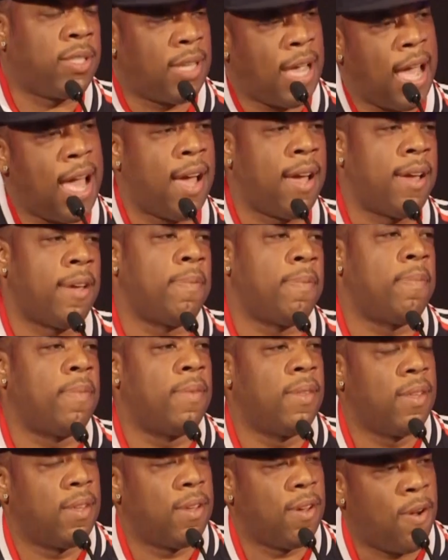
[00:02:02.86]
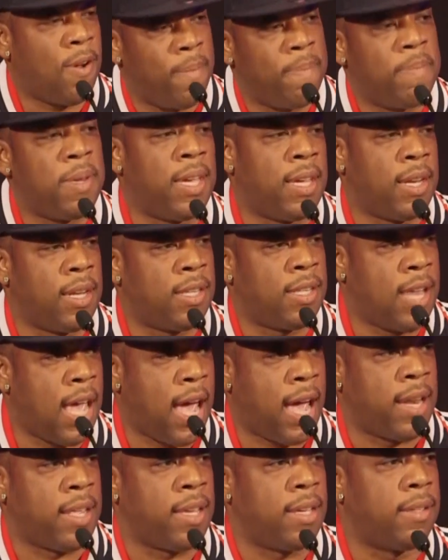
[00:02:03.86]
time on being a
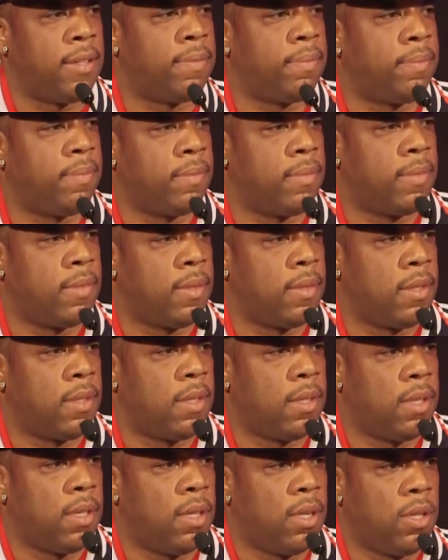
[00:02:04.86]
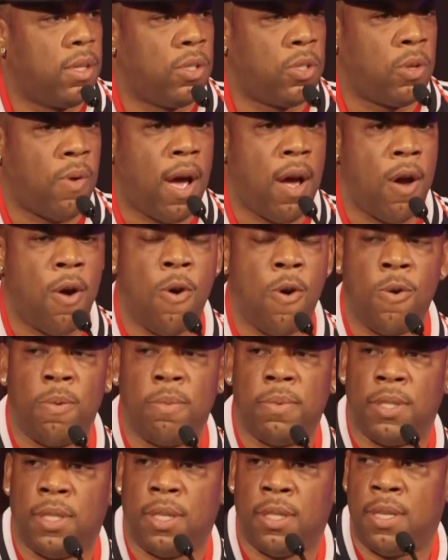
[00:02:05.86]
daddy. So I
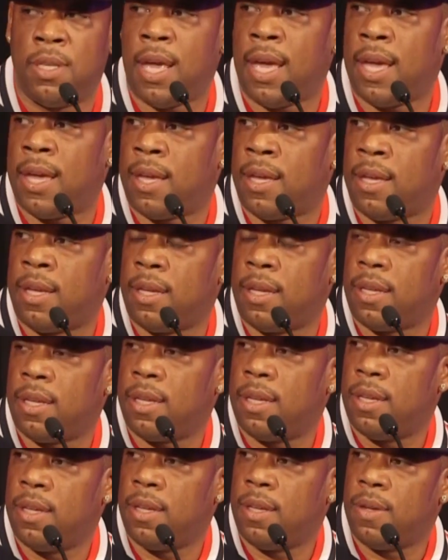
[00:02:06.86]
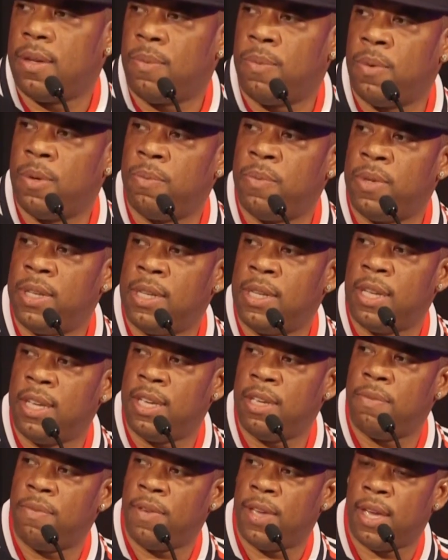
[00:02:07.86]
hope today, when we
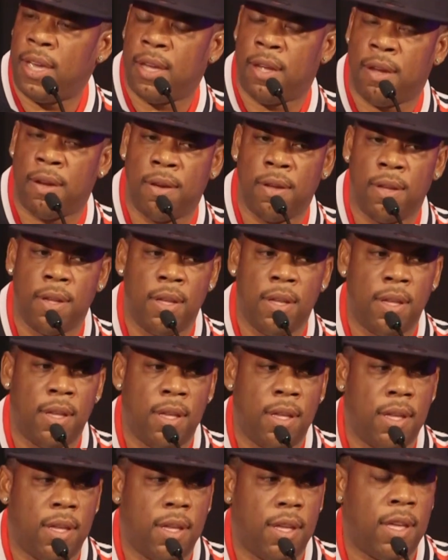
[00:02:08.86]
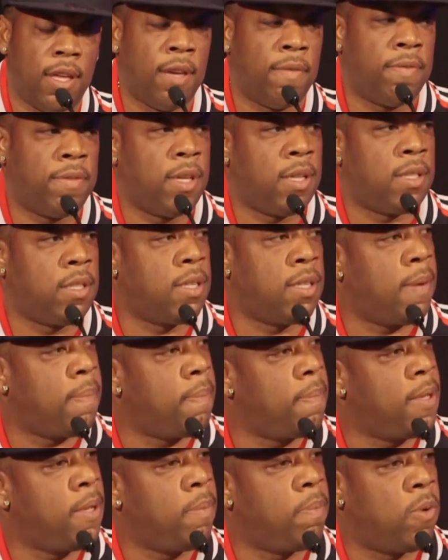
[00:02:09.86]
leave here, if there's some
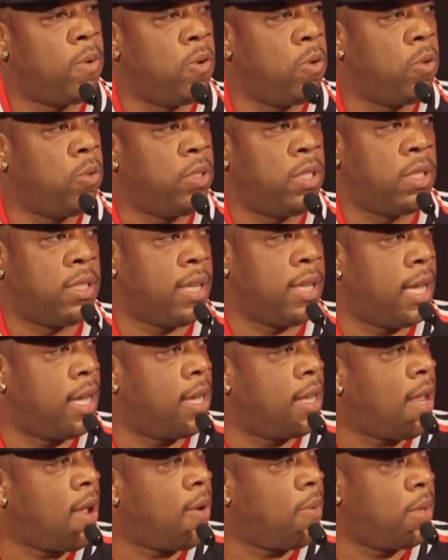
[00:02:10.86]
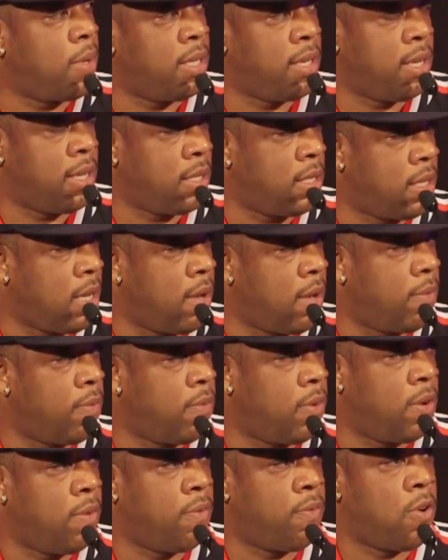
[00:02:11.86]
people who just hanging out with their son
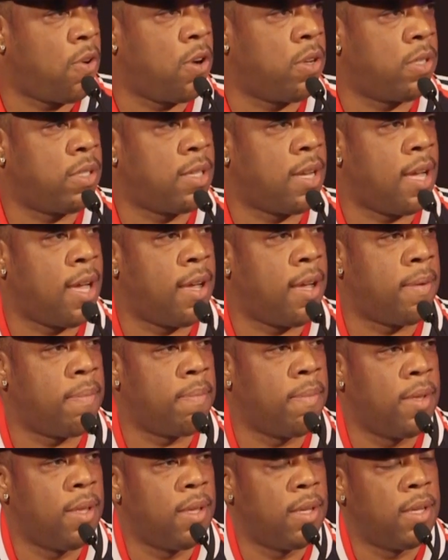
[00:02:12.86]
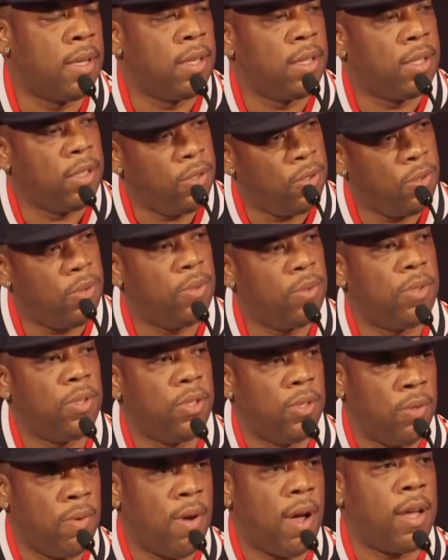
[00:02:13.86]
for the first time, you
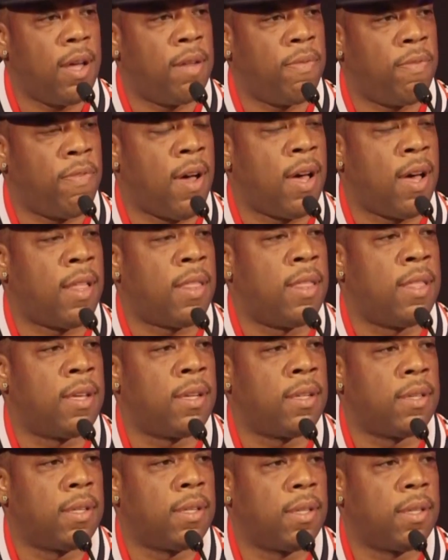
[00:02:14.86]
are the father.